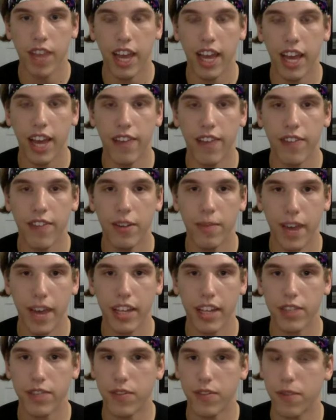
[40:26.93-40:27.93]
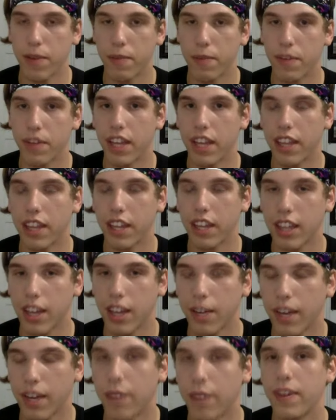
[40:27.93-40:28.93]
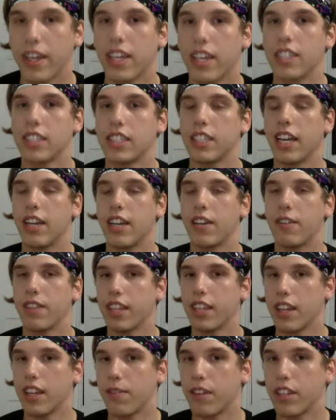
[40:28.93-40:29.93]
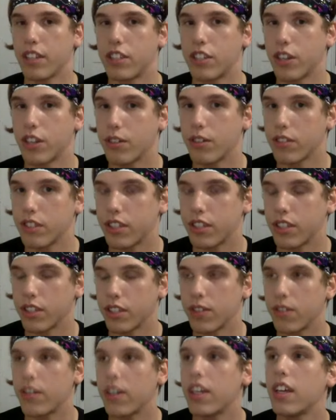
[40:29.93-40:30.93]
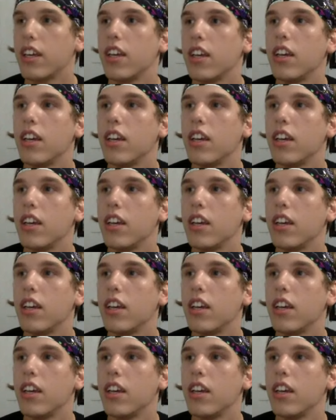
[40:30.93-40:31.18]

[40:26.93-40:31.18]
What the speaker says: I have compassion for people that think that way because I don't think they really chose to.